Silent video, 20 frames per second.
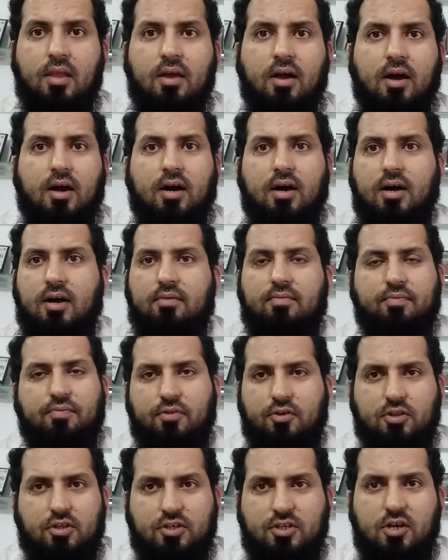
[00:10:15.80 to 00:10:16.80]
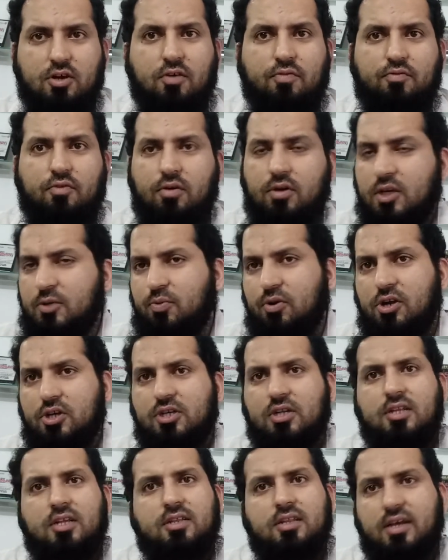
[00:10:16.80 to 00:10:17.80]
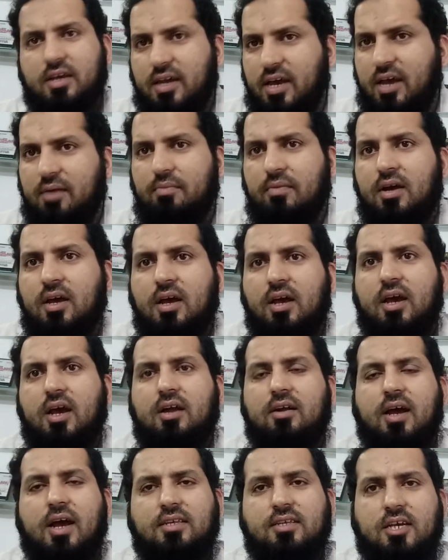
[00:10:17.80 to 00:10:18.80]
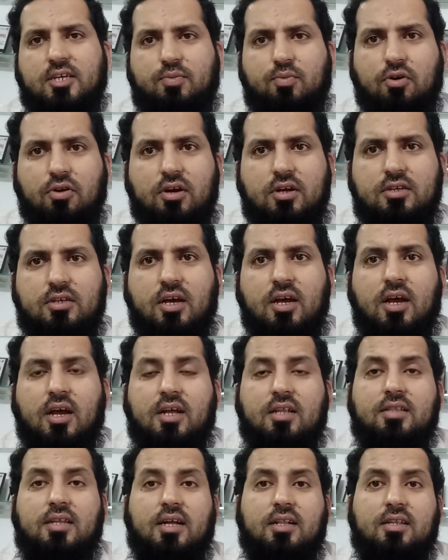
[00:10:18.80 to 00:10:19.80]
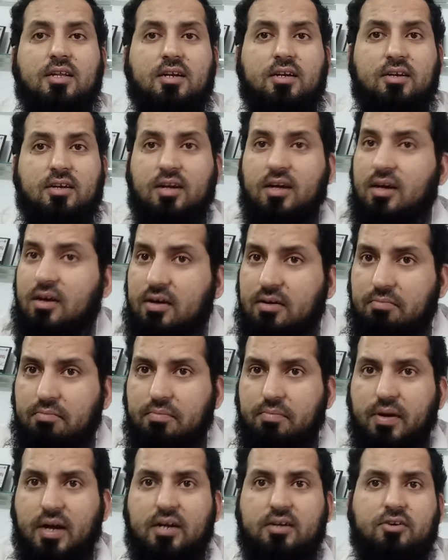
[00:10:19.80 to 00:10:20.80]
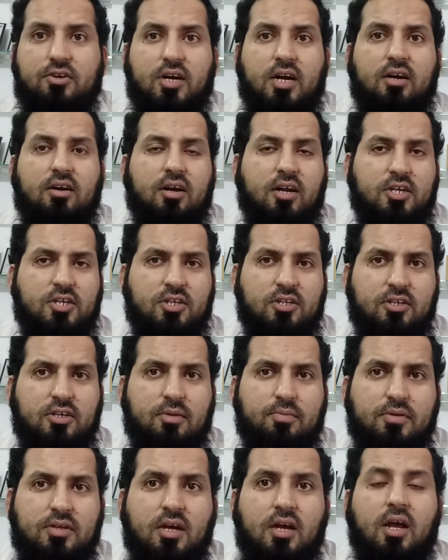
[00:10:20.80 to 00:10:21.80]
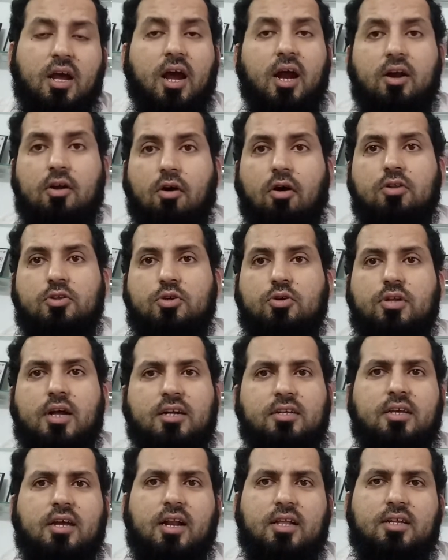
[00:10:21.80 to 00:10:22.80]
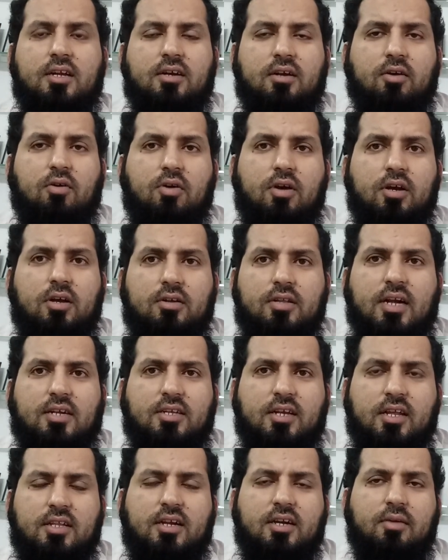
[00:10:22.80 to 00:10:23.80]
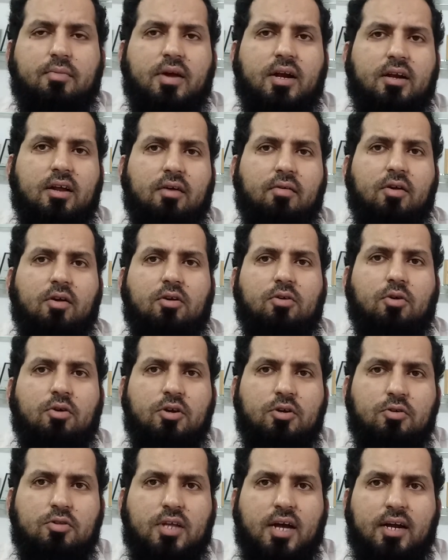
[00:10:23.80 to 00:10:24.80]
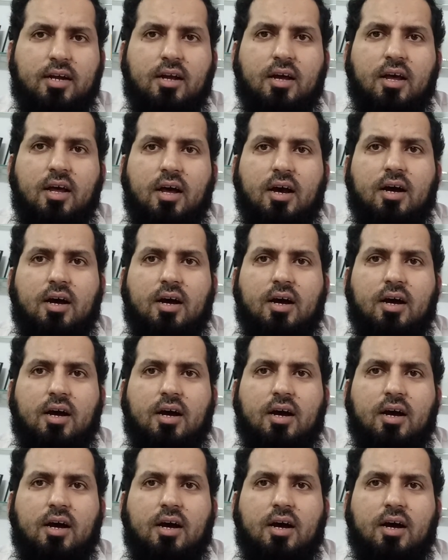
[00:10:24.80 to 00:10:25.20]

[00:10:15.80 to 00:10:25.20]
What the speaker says: for the sake of exploration, that they came here as explorers. Then they build trade relationships, and also that's another debate. I will not go into that